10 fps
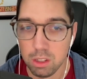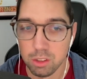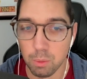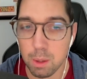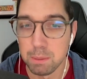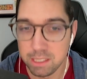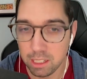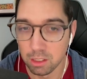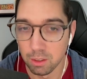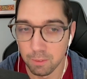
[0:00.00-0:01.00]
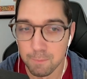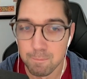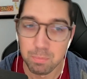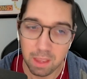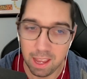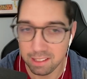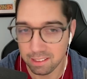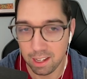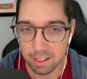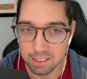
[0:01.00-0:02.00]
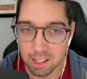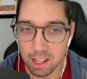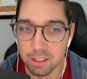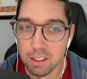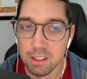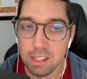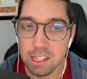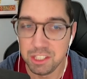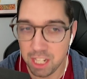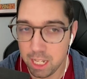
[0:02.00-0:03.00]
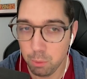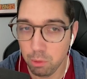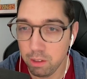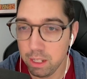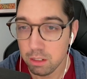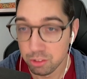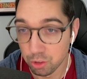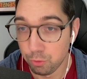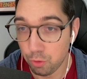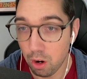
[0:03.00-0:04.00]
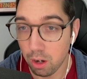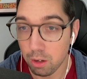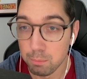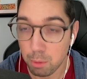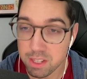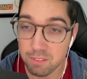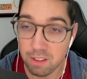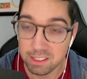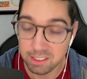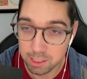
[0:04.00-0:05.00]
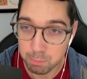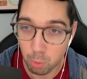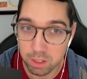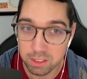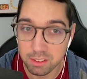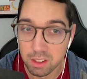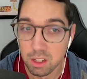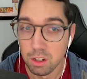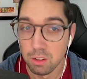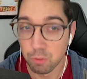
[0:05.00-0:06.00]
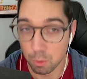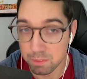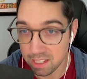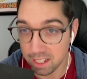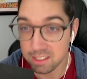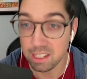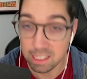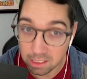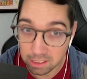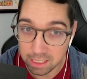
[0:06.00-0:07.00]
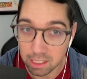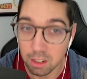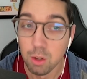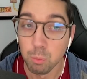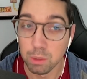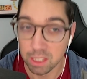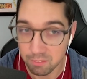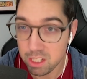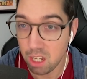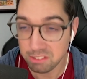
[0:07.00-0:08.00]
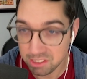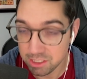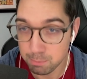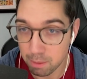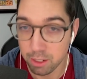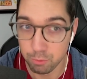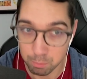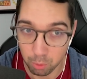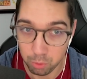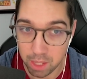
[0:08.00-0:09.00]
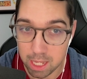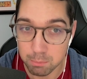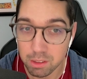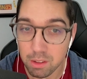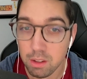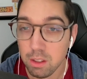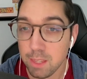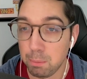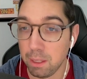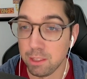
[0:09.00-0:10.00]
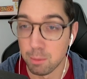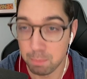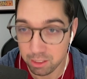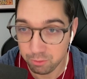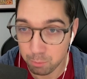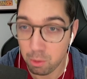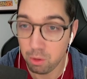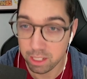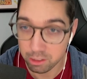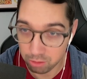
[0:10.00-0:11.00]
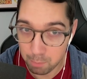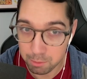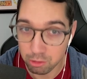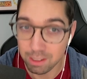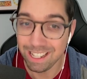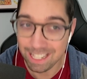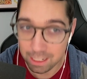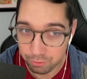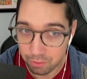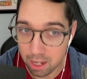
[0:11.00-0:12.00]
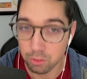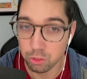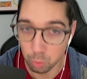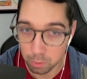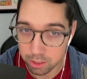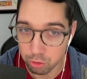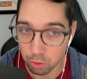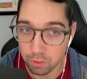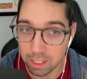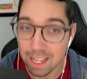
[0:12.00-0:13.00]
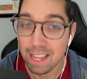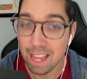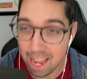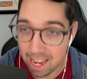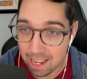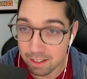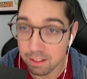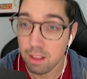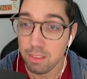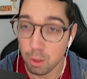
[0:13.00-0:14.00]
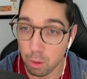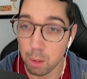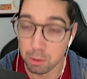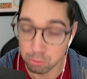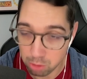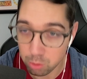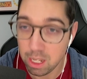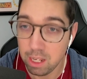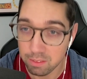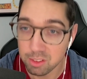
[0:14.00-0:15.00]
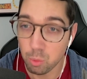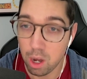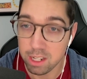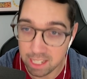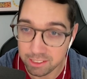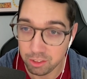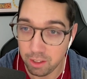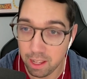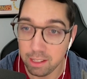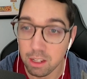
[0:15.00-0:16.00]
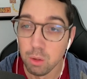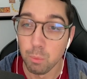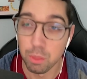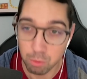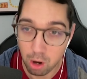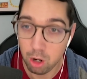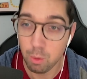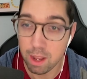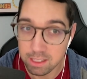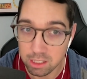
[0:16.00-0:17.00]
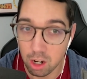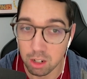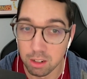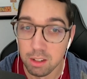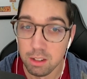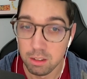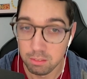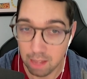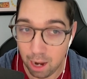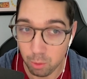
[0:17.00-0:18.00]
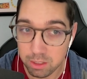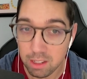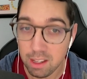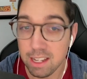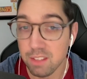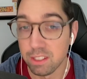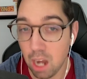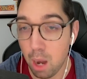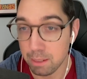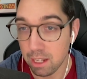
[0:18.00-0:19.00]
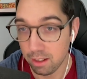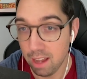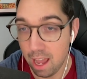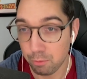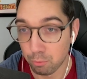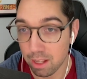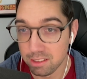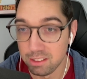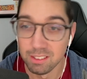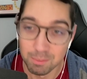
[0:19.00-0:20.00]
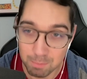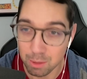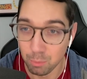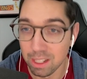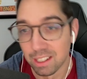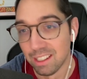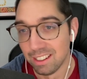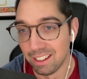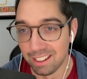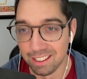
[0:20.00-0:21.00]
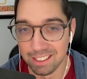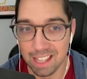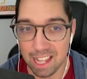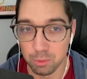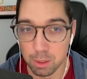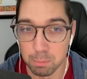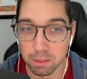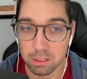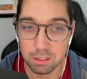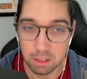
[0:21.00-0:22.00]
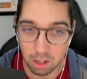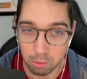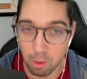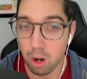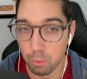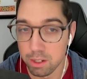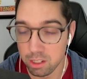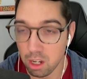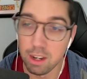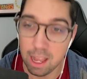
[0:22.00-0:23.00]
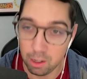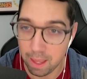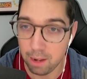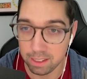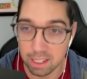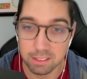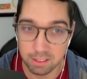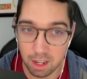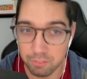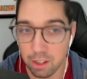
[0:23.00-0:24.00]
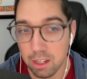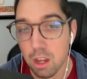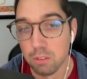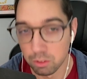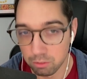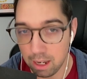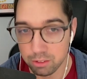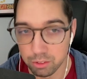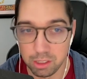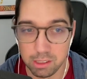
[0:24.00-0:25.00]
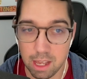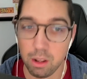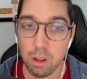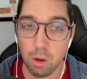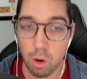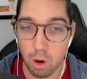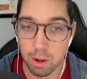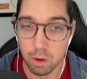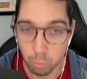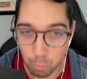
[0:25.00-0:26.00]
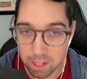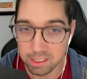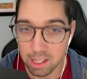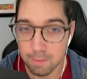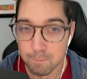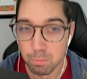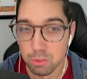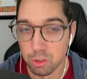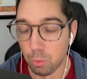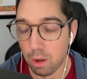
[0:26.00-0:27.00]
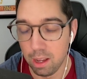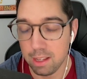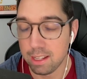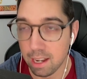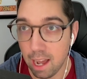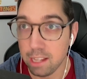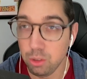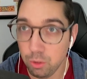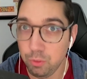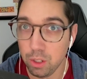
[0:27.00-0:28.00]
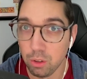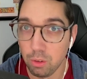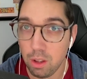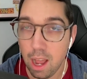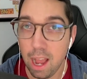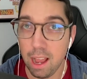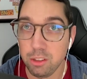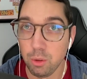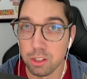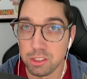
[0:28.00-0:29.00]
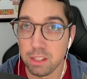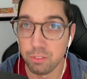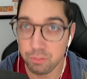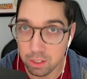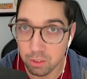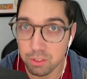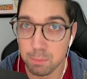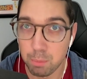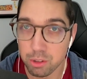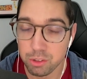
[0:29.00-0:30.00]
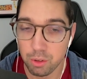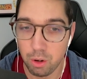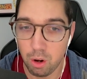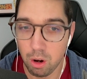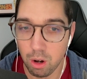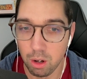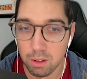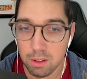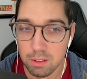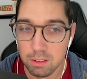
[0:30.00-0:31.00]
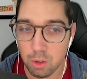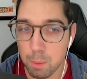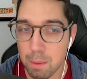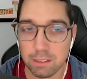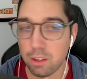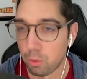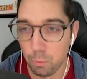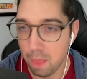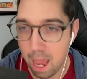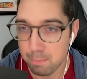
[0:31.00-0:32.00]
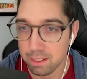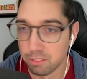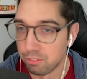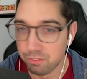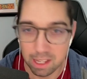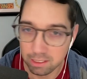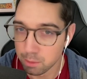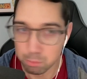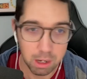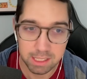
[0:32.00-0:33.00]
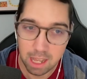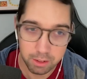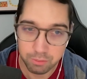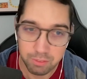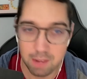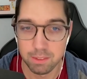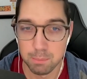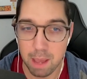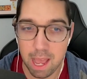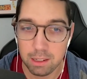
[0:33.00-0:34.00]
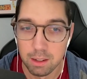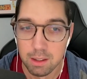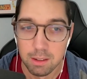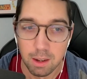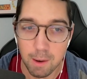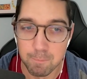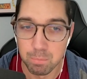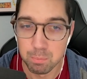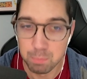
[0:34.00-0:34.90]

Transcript: So, in particular, as I kind of said, in January so far, Barca have had mm-hmm. six points from six in the Liga with Lewandowski suspended for both games. They yep. played their best football against Real Madrid in a final to win a trophy, and they were able to rotate the squad yesterday with Araujo and De DeYoung out. And even Gavi got a half a rest midweek yep. uh, last week. But Araujo and De DeYoung held out against Getafe for Real Sociedad on Wednesday. So I, again, I do fear, I, I do understand the fears that Barcelona are going back to their old habits of failing to break down a five at the back. Um, mm-hmm.